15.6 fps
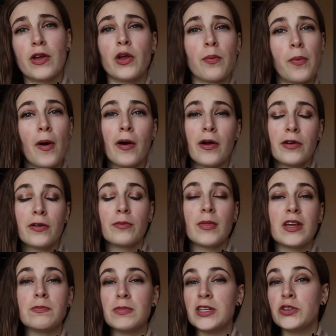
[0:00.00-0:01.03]
your partner
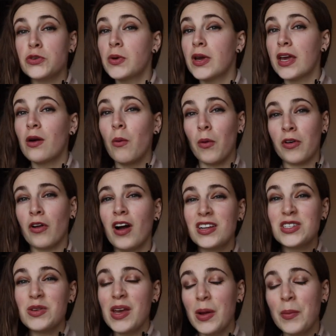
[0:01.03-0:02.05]
may be doing or
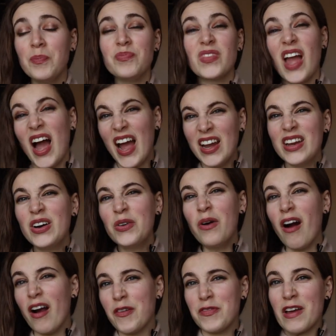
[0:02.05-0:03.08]
not doing? I
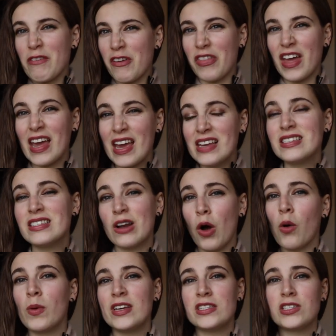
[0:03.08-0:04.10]
know our favorite thing isn't
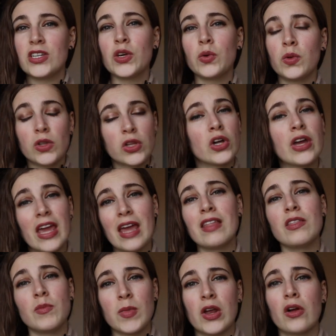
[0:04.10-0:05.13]
always to look
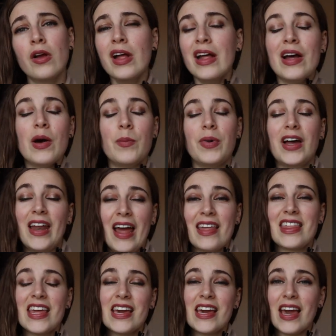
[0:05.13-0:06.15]
in the mirror, but I
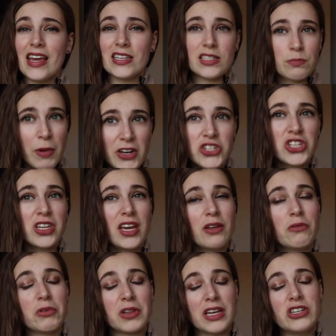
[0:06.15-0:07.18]
think especially
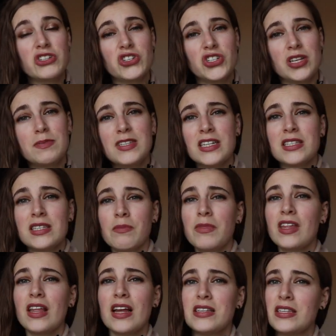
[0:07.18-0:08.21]
in relationships, it's
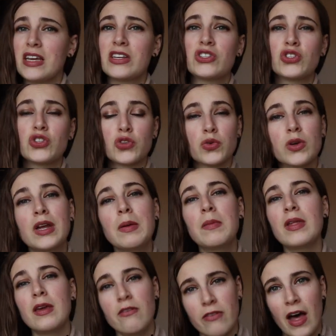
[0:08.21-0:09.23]
something that's
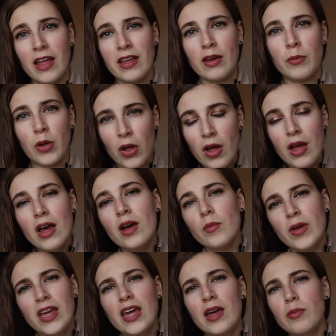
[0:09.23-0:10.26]
extremely valuable.
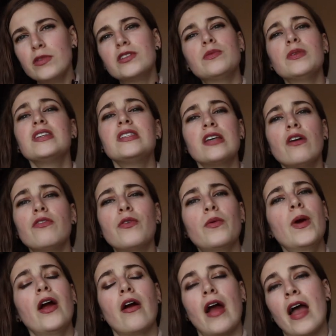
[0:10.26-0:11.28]
Being able to be
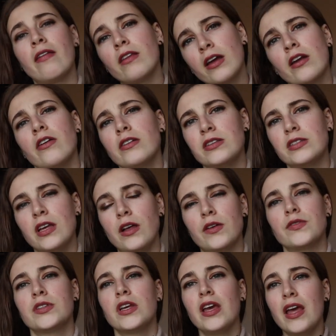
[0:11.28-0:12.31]
self-aware and look at
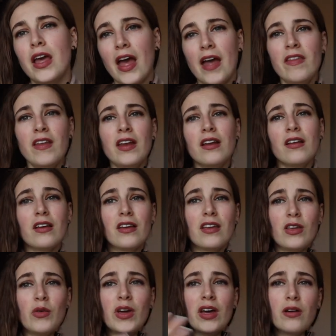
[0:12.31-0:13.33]
ourselves. And then
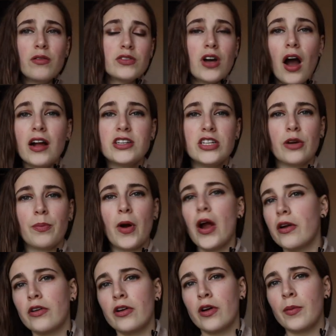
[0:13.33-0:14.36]
you can go talk to your
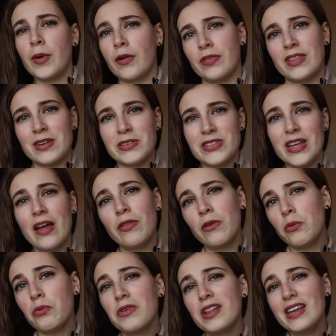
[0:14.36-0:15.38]
partner about this. And
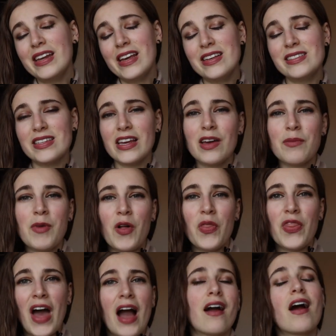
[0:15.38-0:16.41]
the really nice thing
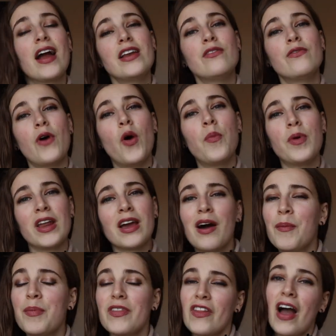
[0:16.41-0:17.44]
about that kind of opening
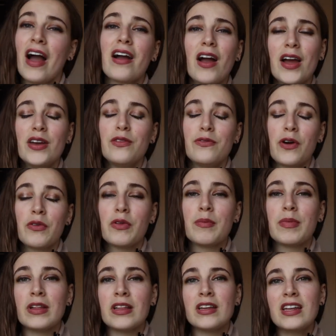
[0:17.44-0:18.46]
up and that kind of
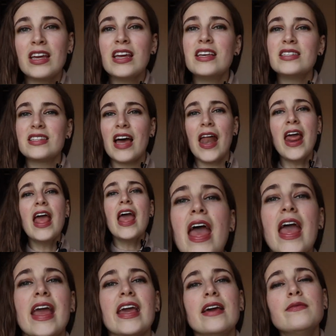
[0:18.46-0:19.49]
vulnerability is that
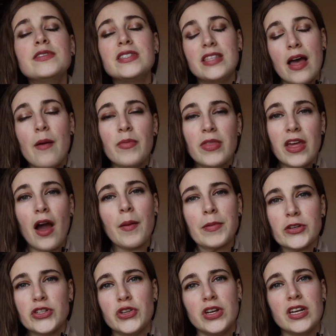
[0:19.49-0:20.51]
it gives them the
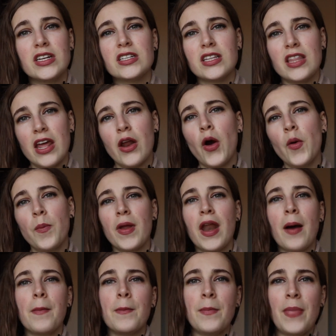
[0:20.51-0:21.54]
opportunity to then open
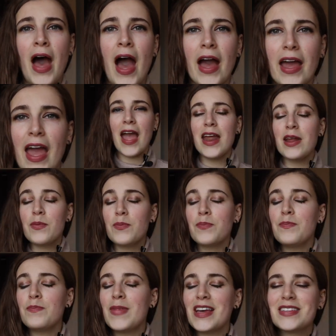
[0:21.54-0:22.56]
up back. And
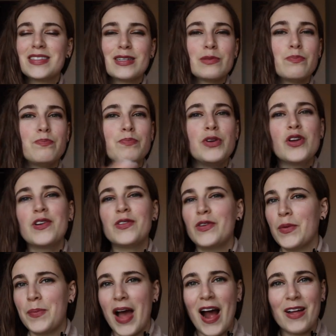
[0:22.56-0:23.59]
it makes this
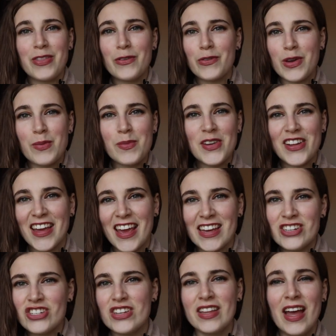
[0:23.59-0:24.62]
beautiful path of
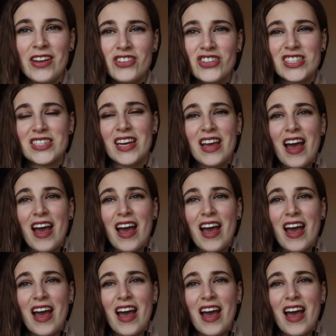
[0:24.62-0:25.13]
communication that just,